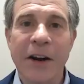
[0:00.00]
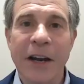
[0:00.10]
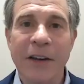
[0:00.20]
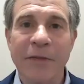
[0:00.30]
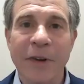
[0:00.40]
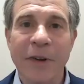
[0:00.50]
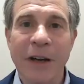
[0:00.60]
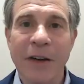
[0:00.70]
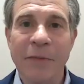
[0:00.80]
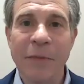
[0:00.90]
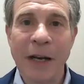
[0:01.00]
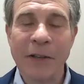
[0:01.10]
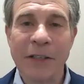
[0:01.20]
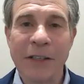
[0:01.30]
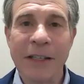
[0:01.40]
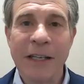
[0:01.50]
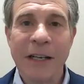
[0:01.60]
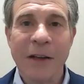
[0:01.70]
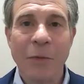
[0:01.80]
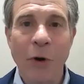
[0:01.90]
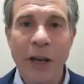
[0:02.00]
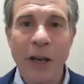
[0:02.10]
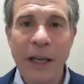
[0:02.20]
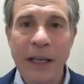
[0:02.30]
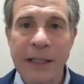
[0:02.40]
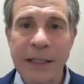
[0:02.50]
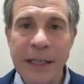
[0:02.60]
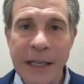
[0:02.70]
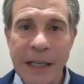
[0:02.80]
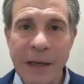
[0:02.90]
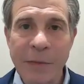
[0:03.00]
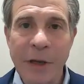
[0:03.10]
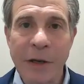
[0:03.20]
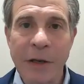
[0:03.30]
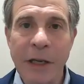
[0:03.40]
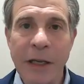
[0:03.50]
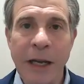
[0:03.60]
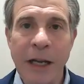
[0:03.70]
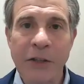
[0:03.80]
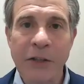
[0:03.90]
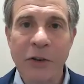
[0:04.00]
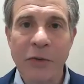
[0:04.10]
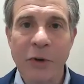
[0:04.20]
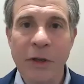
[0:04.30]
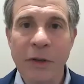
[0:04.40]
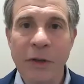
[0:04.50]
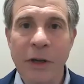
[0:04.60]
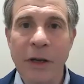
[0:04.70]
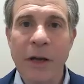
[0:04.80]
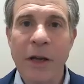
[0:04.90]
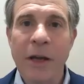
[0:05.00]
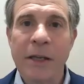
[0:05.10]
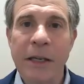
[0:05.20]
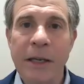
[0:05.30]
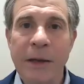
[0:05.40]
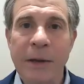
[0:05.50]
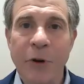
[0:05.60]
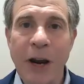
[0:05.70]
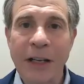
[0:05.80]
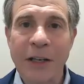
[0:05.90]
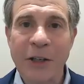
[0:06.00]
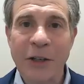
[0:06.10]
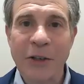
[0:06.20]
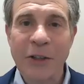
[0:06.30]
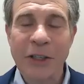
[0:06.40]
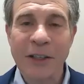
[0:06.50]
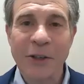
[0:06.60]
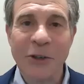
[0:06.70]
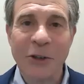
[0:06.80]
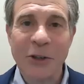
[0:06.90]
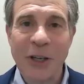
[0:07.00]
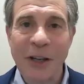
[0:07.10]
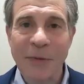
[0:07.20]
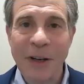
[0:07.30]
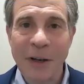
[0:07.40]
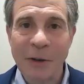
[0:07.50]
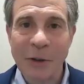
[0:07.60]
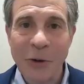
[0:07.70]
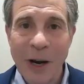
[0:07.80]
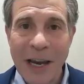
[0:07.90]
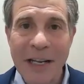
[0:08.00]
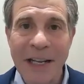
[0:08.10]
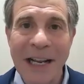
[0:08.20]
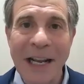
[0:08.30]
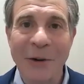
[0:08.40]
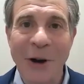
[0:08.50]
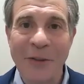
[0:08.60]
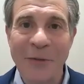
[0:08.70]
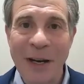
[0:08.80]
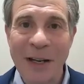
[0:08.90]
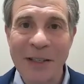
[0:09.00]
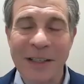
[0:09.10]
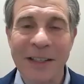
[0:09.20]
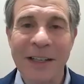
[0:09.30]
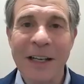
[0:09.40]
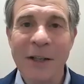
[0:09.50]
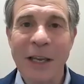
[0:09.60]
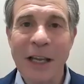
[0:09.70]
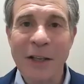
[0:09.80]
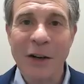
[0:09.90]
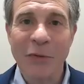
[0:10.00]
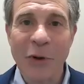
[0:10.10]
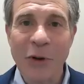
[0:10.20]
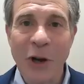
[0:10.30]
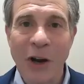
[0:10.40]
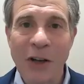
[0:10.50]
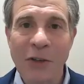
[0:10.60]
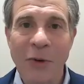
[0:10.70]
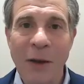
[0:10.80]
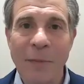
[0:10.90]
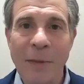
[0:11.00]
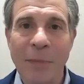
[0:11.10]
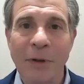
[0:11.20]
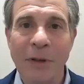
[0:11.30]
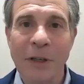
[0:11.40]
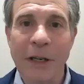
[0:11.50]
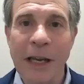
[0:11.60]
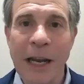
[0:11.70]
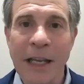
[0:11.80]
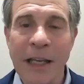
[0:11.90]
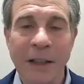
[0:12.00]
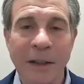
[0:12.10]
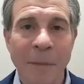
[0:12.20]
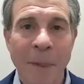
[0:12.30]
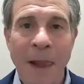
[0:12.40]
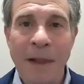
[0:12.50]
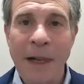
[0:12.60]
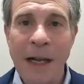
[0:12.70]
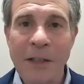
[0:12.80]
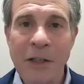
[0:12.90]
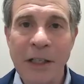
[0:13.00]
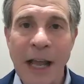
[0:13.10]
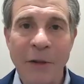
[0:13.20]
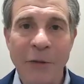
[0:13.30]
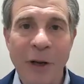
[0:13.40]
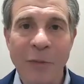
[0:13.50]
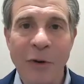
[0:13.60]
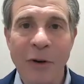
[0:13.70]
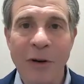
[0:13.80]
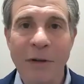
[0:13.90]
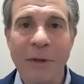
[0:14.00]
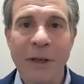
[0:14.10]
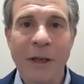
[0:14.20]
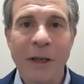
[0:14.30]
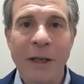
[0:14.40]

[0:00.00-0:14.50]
area of medicine, working in concert with practitioners such as yourself that are trained in integrative medicine to get to the root cause of why people are getting ill, not just lathering more